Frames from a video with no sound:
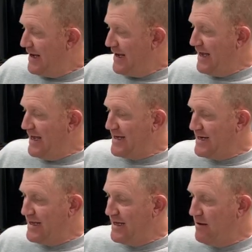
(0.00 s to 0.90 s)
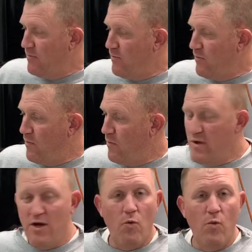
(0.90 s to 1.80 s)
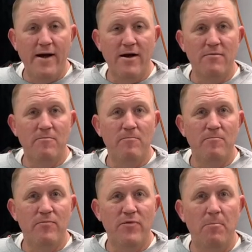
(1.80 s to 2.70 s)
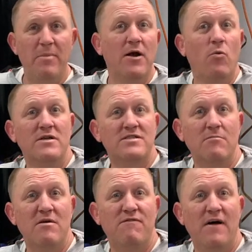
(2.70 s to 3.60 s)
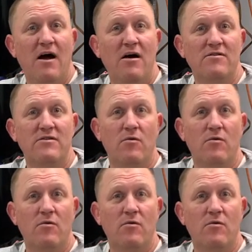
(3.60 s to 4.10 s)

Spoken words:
and where the better ones can be found,